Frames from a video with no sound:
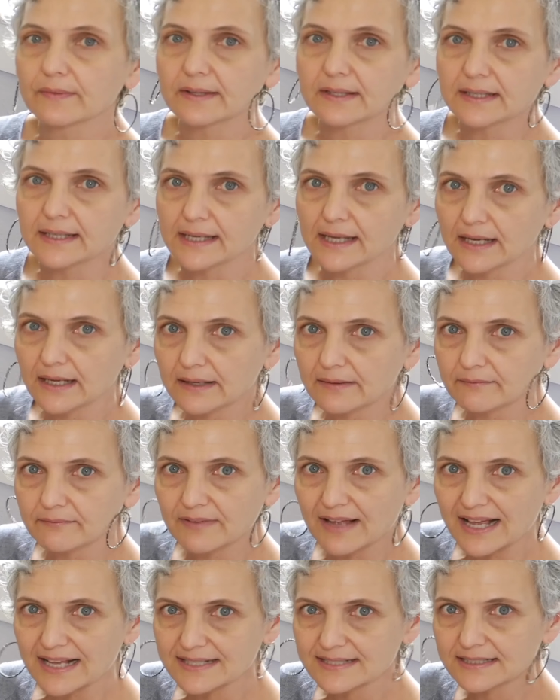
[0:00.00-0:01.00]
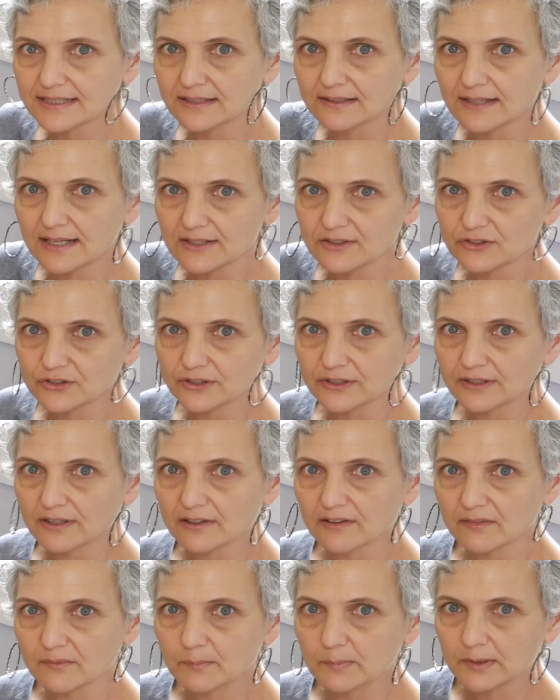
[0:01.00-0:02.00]
the vast collection
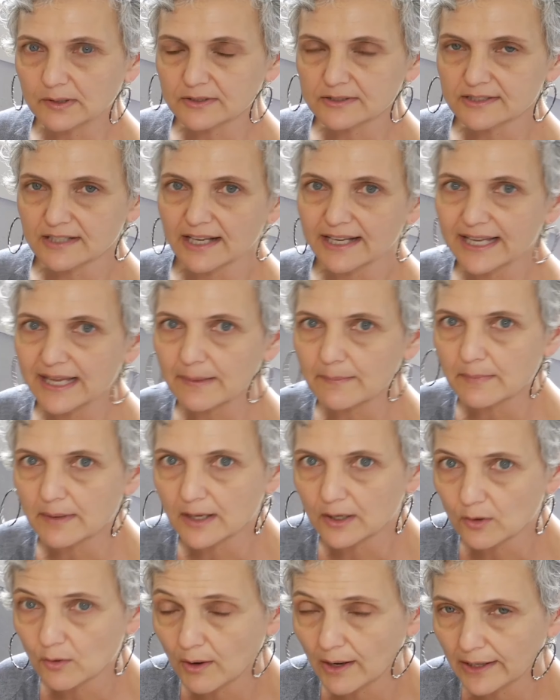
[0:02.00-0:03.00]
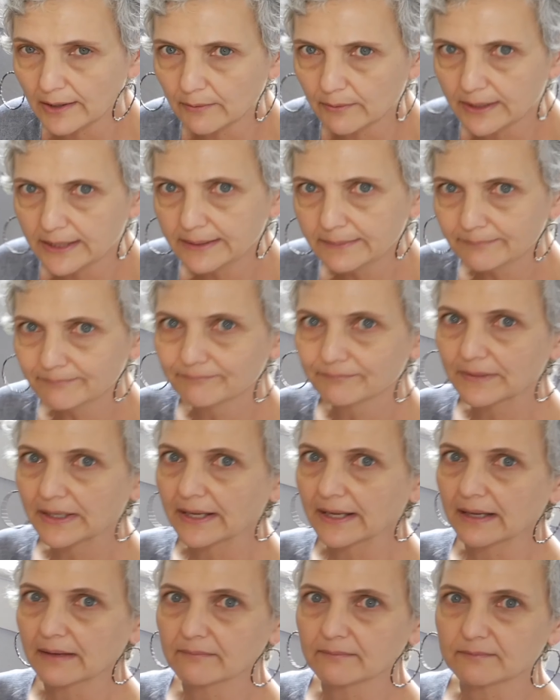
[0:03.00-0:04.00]
of books I am acquiring
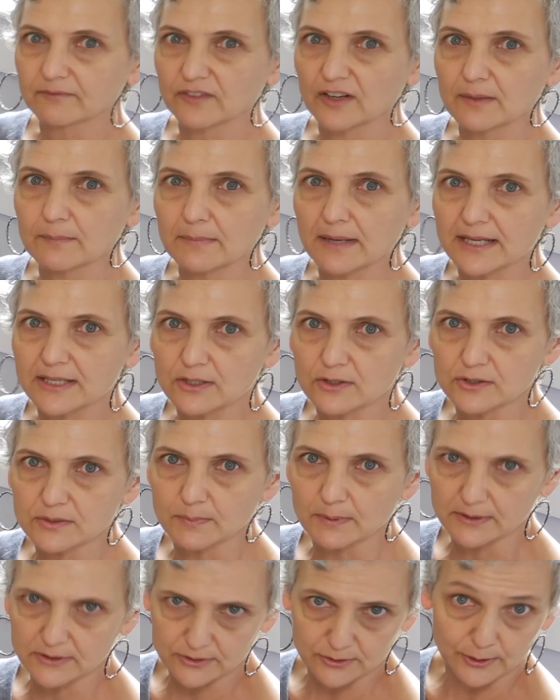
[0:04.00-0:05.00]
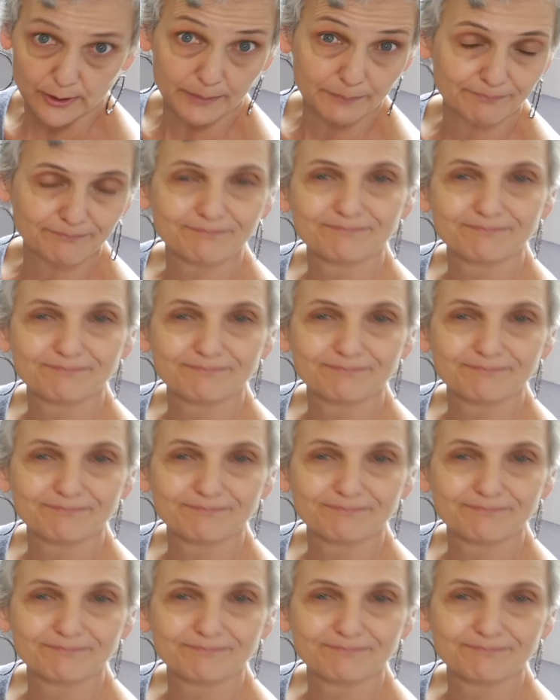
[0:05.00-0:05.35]
from my used bookstore.